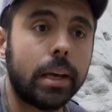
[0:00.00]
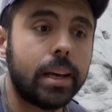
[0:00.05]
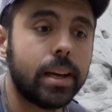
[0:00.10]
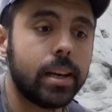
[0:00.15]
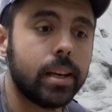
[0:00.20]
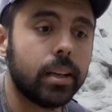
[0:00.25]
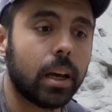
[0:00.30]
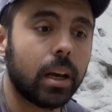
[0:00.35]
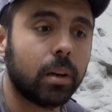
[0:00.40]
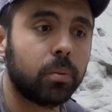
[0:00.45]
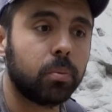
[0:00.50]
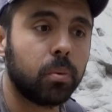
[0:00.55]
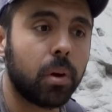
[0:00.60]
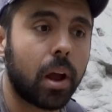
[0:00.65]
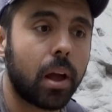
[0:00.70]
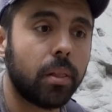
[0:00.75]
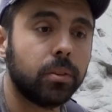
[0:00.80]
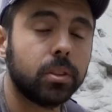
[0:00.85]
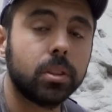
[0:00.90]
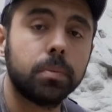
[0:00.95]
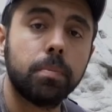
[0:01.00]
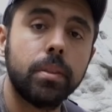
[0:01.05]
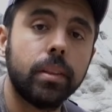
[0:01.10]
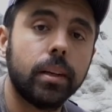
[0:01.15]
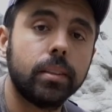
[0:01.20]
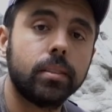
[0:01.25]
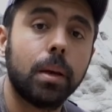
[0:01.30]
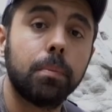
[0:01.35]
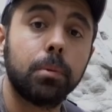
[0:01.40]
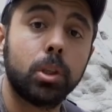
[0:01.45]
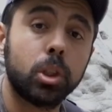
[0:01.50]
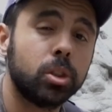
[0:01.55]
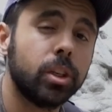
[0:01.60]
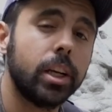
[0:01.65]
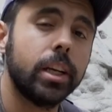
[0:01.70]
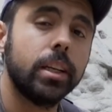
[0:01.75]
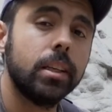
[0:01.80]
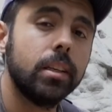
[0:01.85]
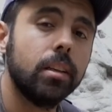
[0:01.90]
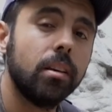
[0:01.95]
and I'd rather spend that time
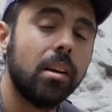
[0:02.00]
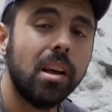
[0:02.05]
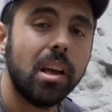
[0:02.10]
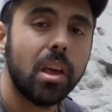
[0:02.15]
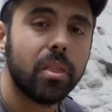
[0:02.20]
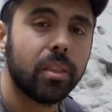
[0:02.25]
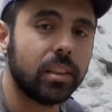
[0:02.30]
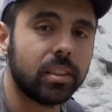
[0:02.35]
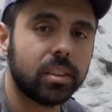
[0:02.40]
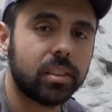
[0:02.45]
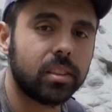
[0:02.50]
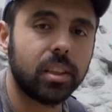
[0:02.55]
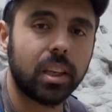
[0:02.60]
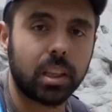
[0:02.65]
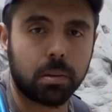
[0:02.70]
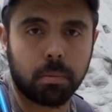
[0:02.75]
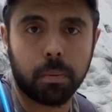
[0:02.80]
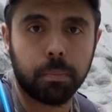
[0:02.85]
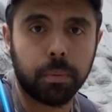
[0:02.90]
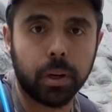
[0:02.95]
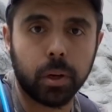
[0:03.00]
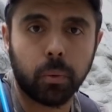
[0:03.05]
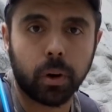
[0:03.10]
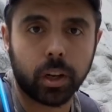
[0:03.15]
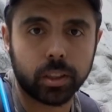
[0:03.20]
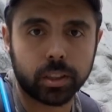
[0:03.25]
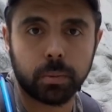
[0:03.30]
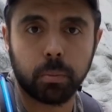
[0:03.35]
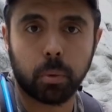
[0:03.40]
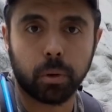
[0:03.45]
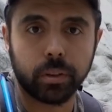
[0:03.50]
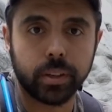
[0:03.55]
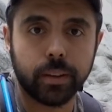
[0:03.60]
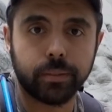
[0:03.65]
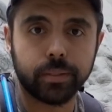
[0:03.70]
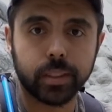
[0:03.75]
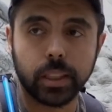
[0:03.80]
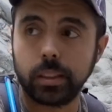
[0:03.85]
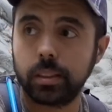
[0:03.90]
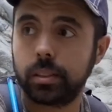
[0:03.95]
creating than just sitting on my butt watching more
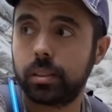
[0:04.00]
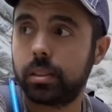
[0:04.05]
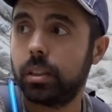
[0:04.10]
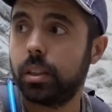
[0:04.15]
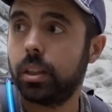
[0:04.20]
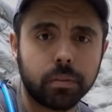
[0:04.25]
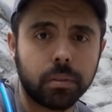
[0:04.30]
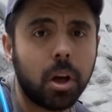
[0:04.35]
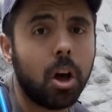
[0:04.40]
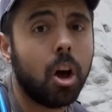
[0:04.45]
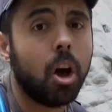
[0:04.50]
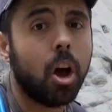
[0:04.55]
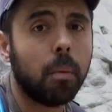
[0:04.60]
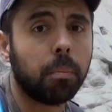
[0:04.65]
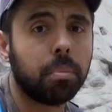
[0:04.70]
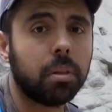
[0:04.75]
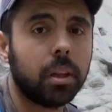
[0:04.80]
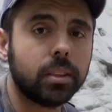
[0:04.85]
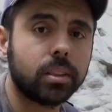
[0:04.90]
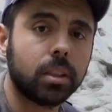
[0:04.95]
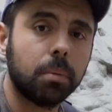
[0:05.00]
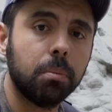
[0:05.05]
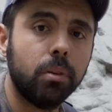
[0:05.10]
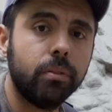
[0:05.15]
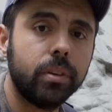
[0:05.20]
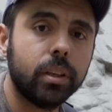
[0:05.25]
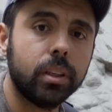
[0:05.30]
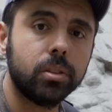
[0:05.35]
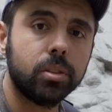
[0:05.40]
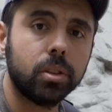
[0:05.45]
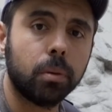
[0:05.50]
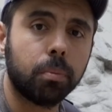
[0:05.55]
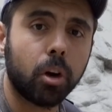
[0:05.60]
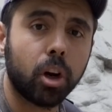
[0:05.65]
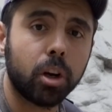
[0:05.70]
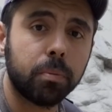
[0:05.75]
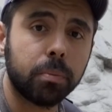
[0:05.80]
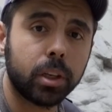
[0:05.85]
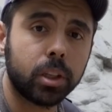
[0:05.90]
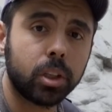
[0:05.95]
Netflix. Plus, I'm moving into a
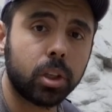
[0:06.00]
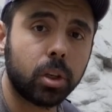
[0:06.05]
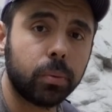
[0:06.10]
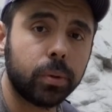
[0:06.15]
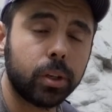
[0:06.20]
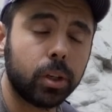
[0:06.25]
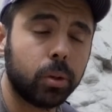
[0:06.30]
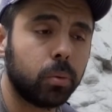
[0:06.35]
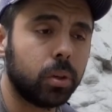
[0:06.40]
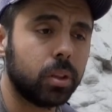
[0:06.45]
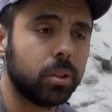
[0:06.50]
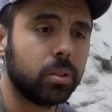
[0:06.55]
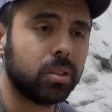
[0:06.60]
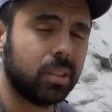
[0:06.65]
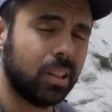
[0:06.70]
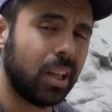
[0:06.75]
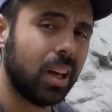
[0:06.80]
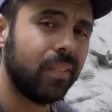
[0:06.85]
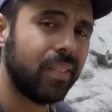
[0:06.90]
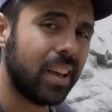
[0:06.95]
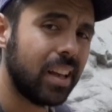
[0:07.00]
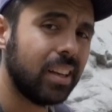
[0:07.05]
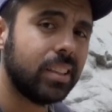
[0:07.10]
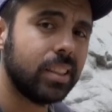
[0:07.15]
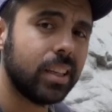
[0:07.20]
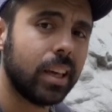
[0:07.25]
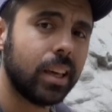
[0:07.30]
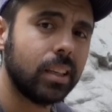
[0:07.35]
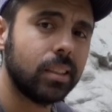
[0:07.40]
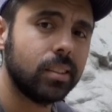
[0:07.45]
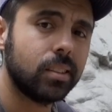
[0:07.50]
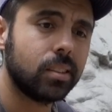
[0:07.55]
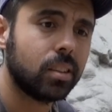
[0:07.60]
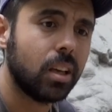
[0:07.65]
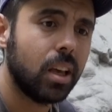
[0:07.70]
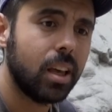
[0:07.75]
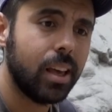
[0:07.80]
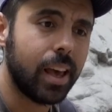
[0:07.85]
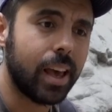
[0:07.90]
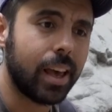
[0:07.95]
part of my career where there's a lot of NDAs
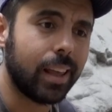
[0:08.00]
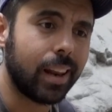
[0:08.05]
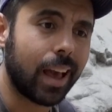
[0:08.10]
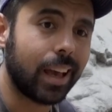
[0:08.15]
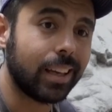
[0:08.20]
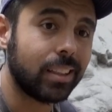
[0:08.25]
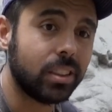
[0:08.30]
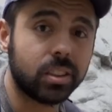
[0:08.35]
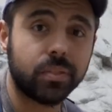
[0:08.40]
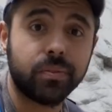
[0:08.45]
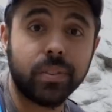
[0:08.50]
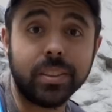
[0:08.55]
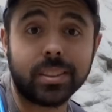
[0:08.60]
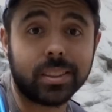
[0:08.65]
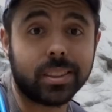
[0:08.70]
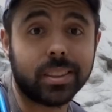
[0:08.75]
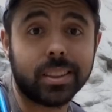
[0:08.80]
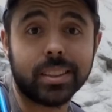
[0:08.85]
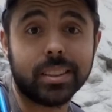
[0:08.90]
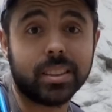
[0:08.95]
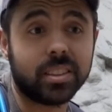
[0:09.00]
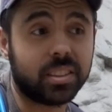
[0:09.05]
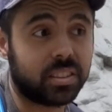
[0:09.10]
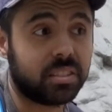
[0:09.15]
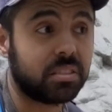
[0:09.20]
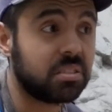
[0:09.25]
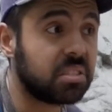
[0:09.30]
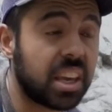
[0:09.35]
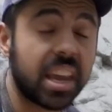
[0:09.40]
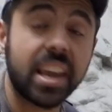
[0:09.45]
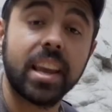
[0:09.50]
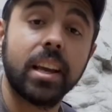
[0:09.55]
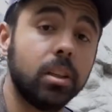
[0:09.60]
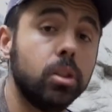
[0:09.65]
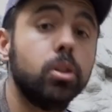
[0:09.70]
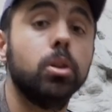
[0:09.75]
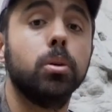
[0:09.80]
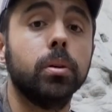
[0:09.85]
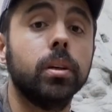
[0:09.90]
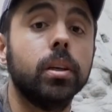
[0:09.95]
and I just physically just can't
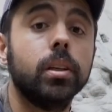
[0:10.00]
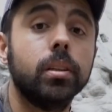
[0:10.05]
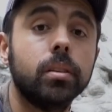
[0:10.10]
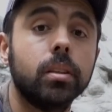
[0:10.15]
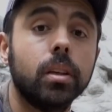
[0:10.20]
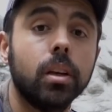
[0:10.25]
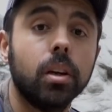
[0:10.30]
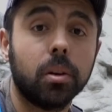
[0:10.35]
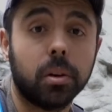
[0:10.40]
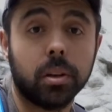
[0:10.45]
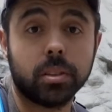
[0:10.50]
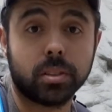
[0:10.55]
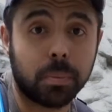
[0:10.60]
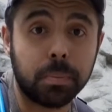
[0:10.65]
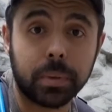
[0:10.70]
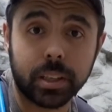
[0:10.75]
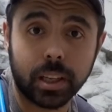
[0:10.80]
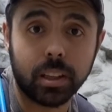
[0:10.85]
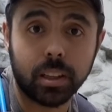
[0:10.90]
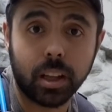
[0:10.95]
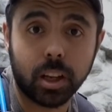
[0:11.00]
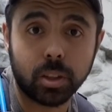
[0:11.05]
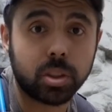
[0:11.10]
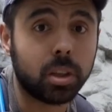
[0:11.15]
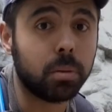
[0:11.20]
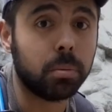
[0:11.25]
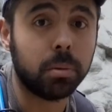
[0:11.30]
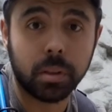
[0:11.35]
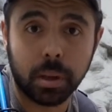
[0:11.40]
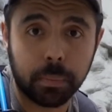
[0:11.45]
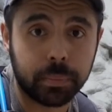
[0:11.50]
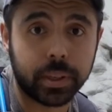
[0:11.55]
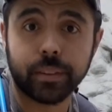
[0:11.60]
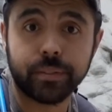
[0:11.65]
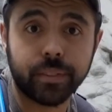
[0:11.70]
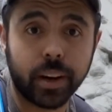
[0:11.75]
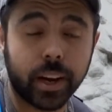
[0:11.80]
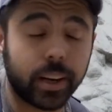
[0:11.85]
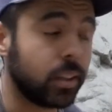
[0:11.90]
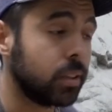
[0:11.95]
do it. Or else I'm gonna get in a lot of trouble and I'm gonna get
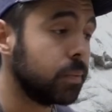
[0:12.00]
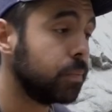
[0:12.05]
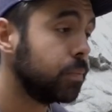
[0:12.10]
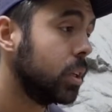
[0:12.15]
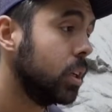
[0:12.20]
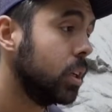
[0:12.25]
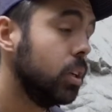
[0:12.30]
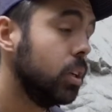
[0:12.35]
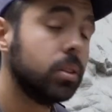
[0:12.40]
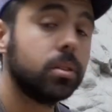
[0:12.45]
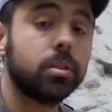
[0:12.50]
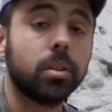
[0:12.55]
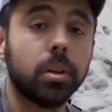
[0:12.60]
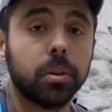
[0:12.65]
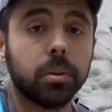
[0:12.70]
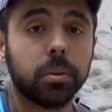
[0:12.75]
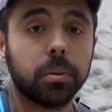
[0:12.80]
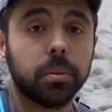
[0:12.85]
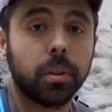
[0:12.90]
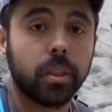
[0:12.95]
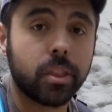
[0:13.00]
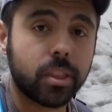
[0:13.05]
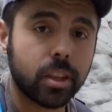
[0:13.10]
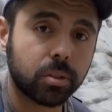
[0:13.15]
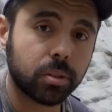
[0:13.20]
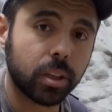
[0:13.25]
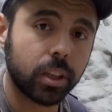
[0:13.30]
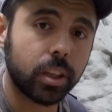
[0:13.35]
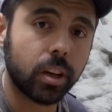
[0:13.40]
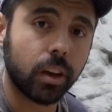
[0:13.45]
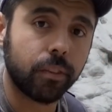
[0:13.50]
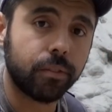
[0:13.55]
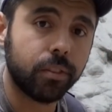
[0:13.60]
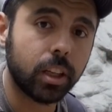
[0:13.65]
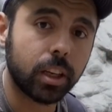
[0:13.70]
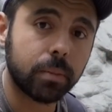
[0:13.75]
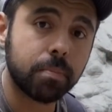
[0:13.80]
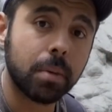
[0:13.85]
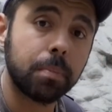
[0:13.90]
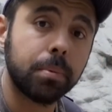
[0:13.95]
fired. So this right here I feel
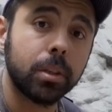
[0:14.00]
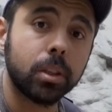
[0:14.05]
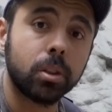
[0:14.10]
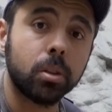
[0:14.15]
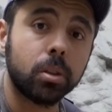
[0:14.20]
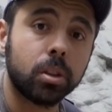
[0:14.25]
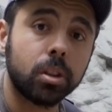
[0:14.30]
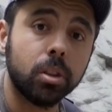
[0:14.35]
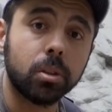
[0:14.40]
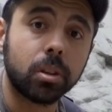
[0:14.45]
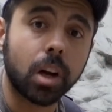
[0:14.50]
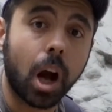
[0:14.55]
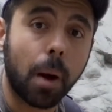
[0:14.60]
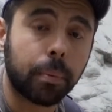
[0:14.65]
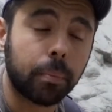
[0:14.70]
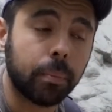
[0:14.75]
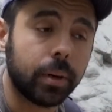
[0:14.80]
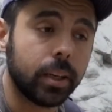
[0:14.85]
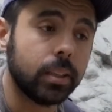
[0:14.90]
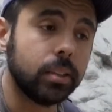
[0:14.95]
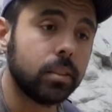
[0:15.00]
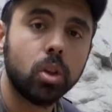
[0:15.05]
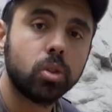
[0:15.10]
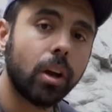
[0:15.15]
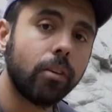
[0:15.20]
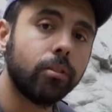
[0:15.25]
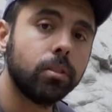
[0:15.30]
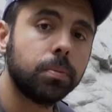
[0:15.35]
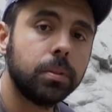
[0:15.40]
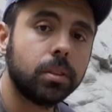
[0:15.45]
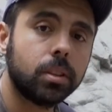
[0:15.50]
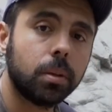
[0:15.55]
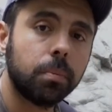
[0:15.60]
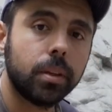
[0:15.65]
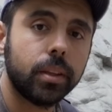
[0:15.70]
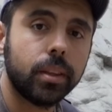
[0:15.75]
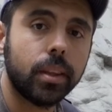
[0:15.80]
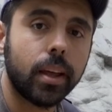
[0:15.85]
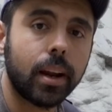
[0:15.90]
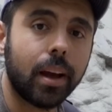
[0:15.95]
like might be a good little compromise. Travel's been
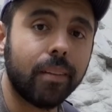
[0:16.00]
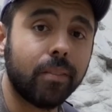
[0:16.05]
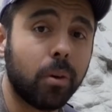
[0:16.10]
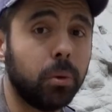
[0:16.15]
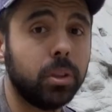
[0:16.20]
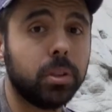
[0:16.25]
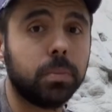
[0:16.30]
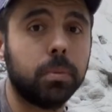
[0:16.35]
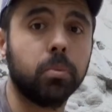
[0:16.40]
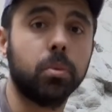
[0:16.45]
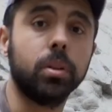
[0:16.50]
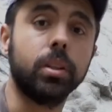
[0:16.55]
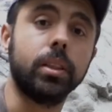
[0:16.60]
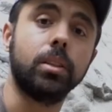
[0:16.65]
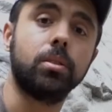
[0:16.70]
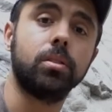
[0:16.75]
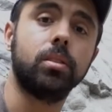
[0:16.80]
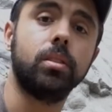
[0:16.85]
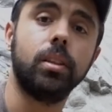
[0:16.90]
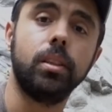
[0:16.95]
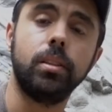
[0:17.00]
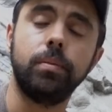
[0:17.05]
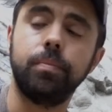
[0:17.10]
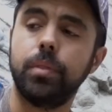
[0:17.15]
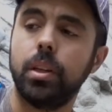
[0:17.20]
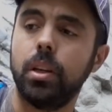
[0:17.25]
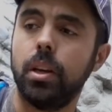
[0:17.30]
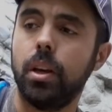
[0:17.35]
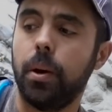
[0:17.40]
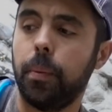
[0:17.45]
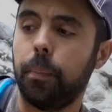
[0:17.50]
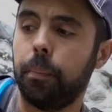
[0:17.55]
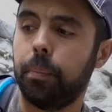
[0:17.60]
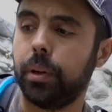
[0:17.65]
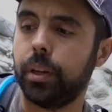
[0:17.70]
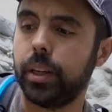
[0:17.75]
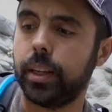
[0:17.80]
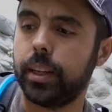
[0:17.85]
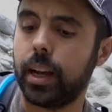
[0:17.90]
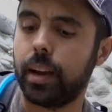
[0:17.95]
something that I've always been really interested in,
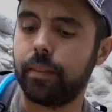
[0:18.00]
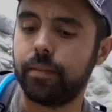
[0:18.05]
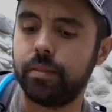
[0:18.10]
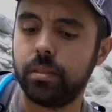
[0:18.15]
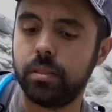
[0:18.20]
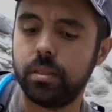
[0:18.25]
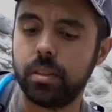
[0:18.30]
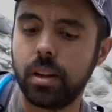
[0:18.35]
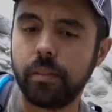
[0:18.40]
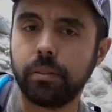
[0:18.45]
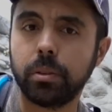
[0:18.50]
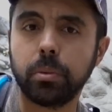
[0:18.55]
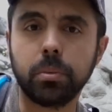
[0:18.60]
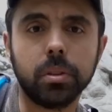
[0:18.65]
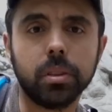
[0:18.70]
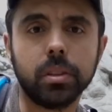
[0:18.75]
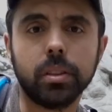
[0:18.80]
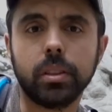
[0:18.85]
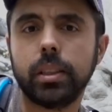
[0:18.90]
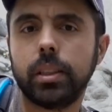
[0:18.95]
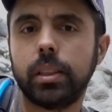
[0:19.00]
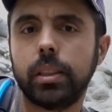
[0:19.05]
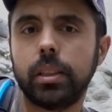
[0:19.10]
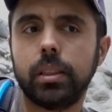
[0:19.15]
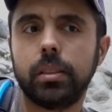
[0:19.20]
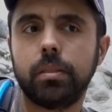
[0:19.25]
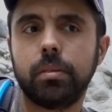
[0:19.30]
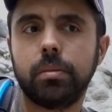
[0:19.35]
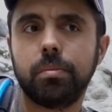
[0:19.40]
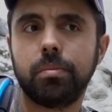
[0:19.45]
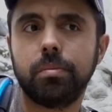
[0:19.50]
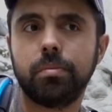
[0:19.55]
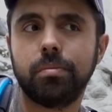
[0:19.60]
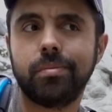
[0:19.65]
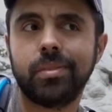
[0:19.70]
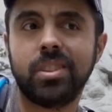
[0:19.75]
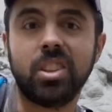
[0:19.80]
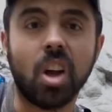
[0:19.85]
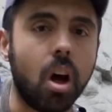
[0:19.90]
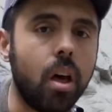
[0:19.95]
but I've never really
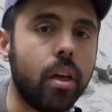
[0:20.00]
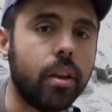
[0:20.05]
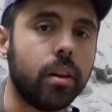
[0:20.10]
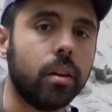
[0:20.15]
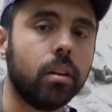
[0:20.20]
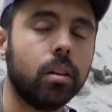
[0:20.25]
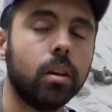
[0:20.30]
done.